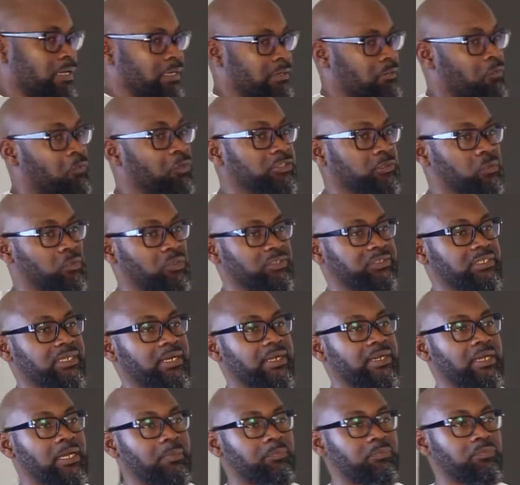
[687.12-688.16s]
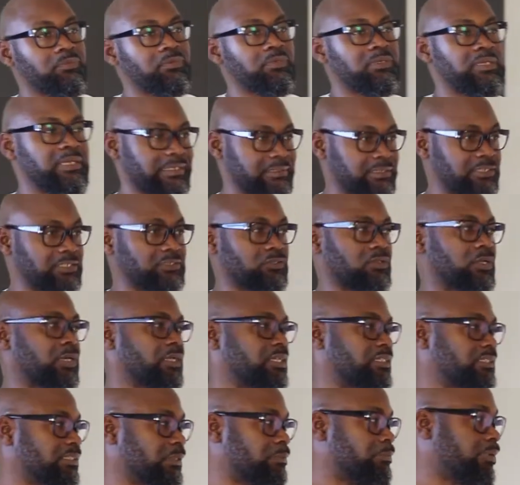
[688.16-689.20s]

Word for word: What's the worst that can happen? They at least know that this is